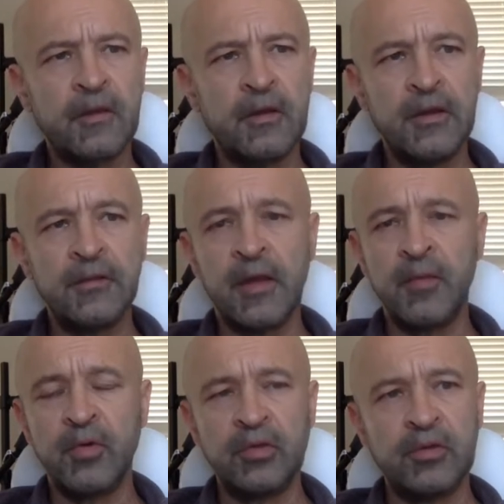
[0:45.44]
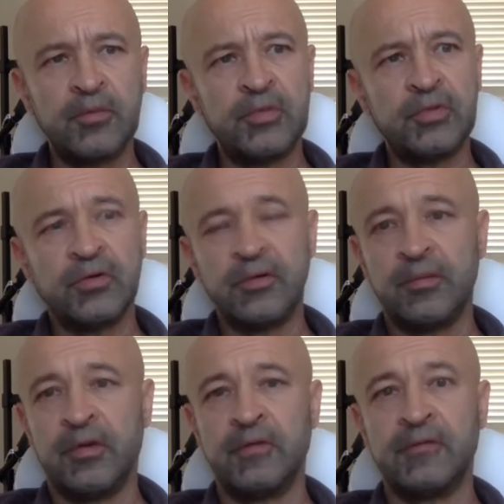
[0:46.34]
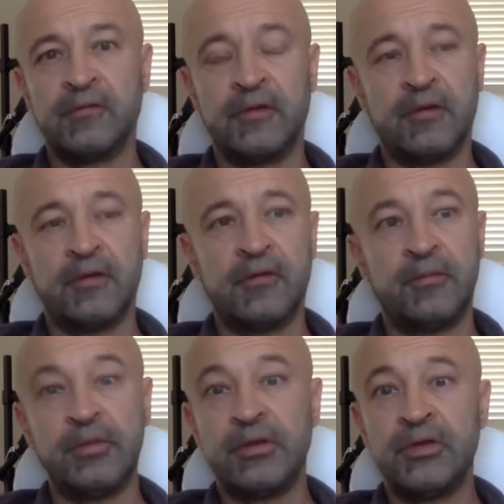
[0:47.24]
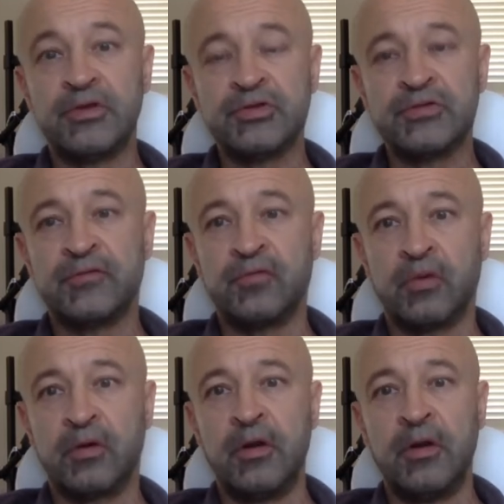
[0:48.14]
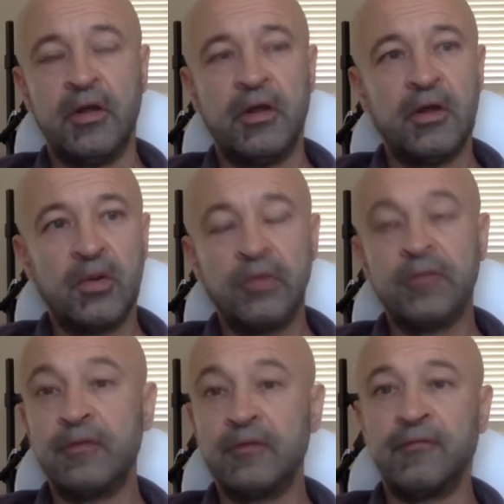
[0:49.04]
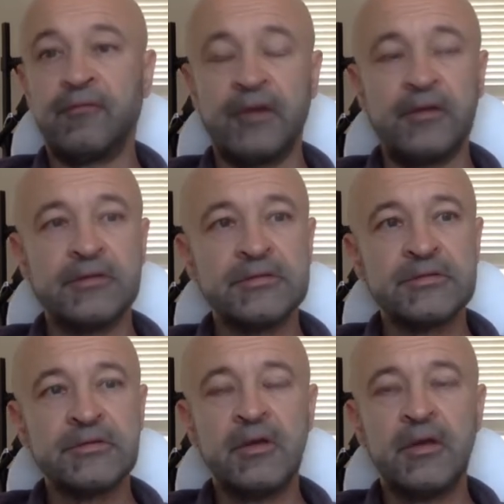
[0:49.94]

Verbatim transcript: And I'm going to be talking about the applications for quantitative finance.